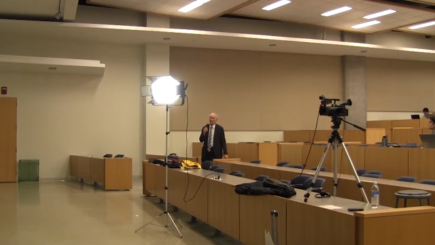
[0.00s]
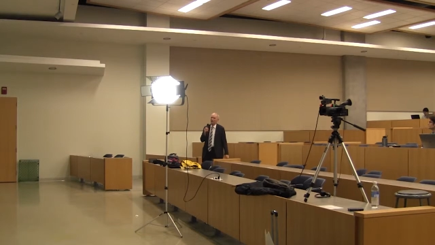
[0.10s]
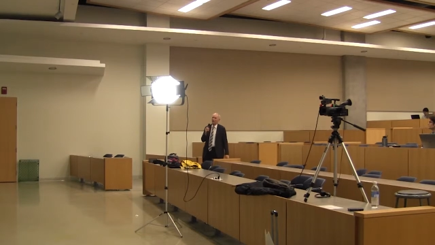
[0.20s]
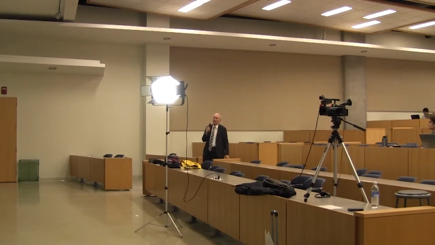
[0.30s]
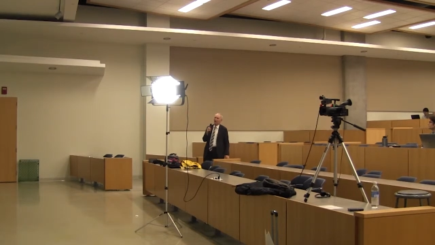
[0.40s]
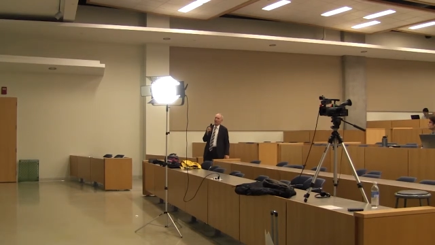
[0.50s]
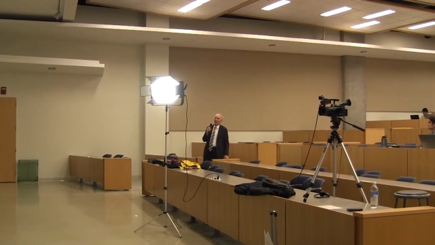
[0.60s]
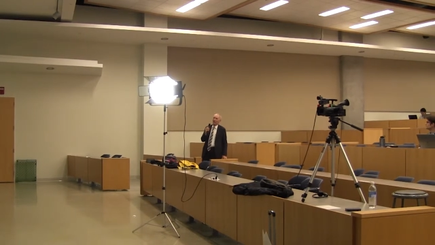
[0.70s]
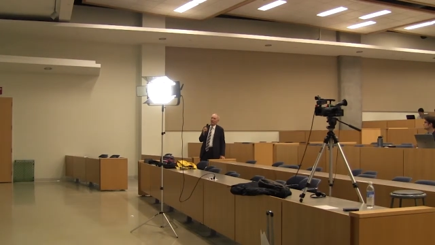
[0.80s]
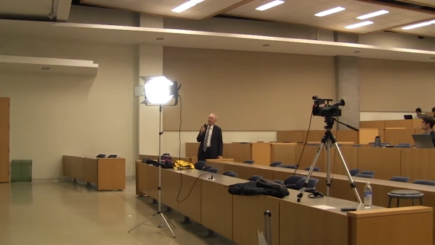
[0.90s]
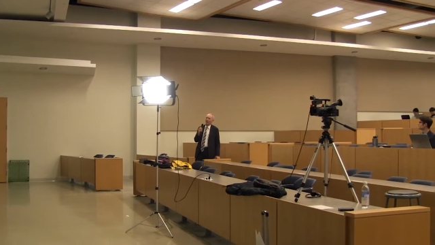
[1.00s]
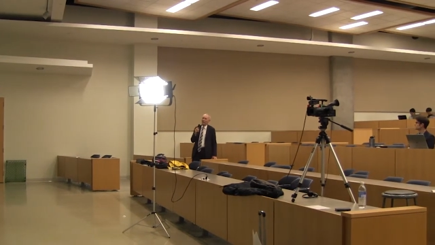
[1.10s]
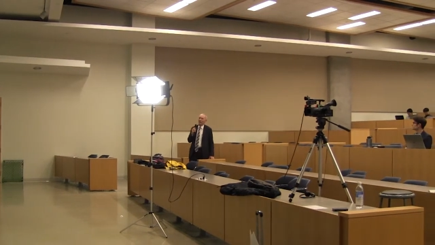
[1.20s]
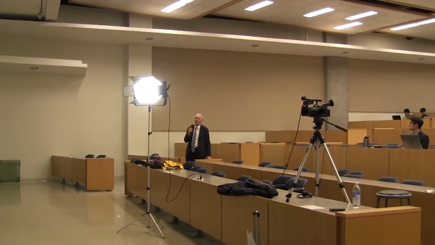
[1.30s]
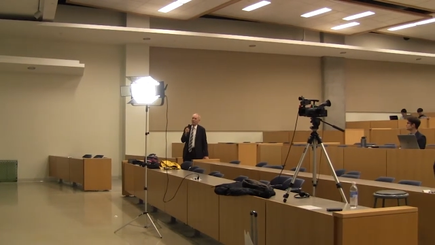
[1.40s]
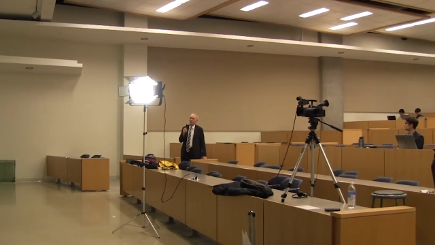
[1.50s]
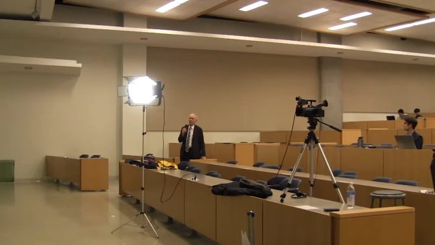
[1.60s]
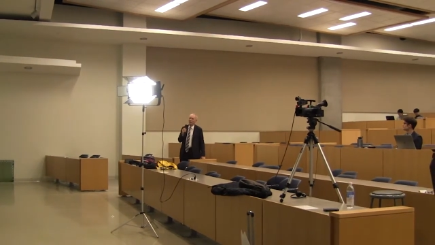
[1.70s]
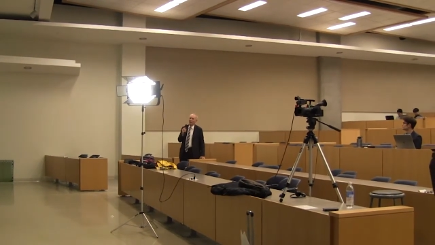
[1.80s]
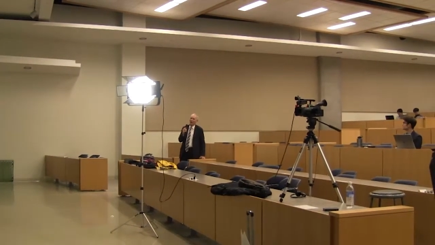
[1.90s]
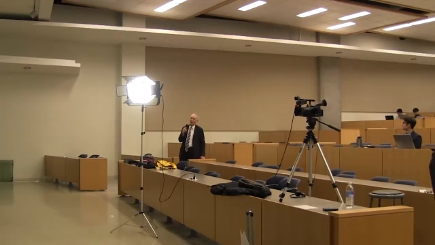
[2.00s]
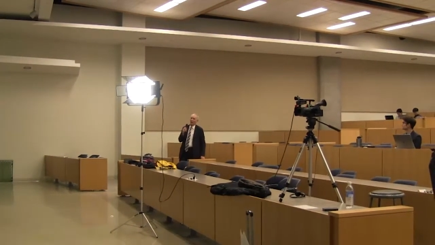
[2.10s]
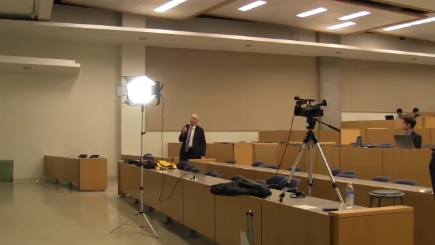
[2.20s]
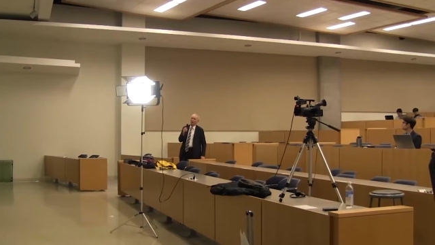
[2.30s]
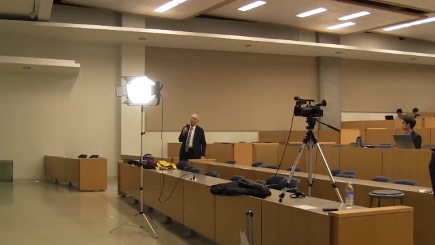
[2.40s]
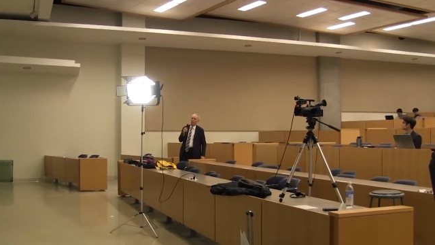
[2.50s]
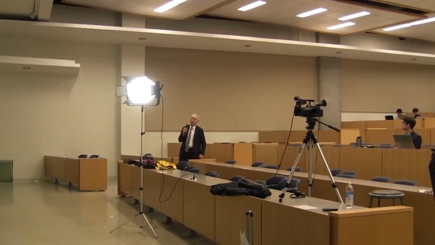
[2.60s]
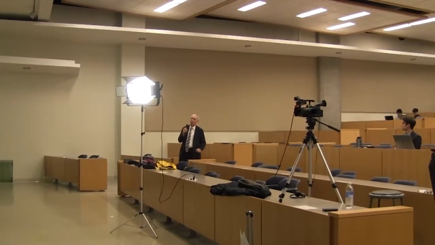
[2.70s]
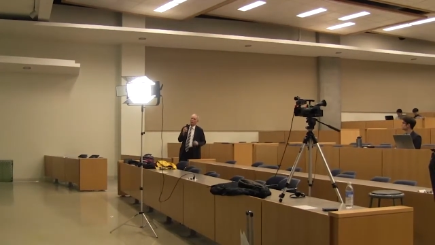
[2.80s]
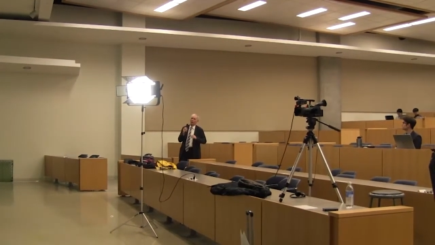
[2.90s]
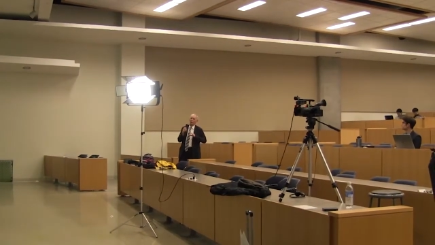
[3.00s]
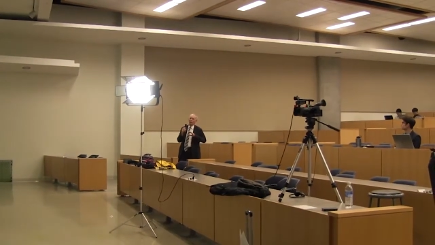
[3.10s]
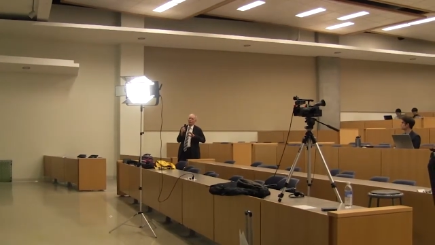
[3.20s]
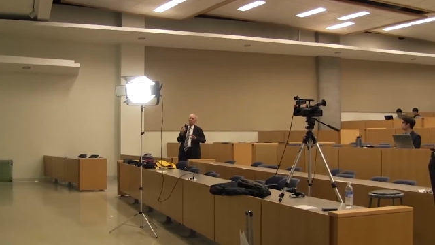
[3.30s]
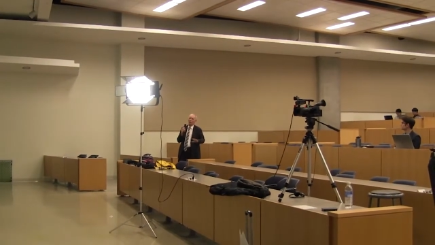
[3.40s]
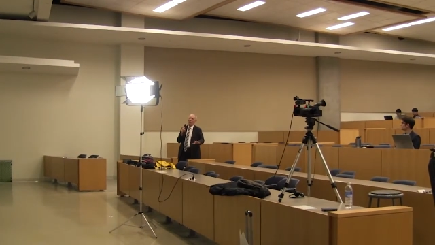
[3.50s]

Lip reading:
Nobody's mouth can be seen.